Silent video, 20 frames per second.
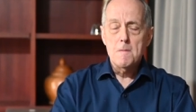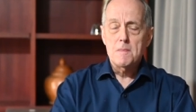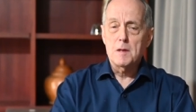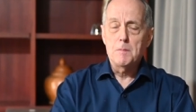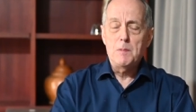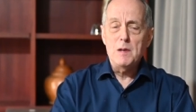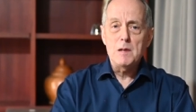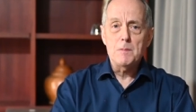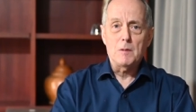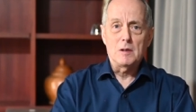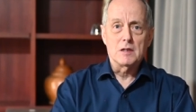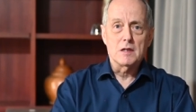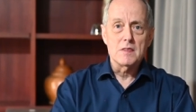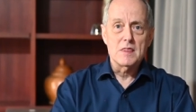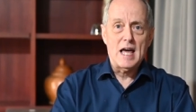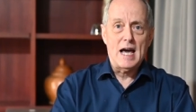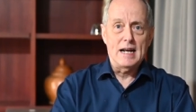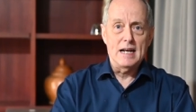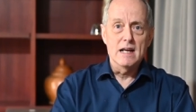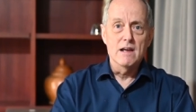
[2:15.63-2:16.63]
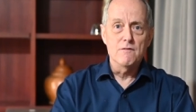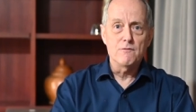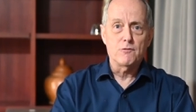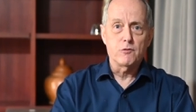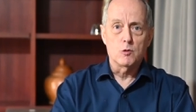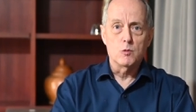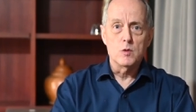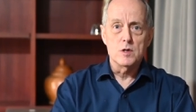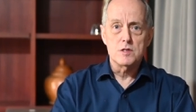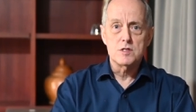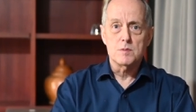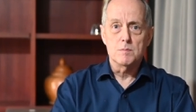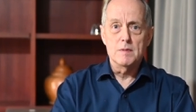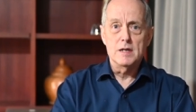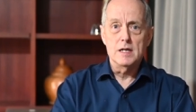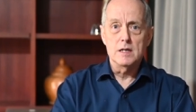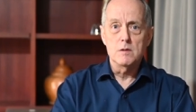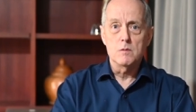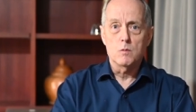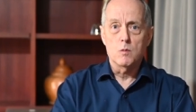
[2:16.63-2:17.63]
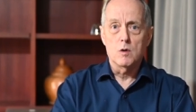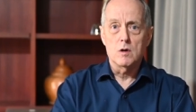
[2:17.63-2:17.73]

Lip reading: the people that influenced me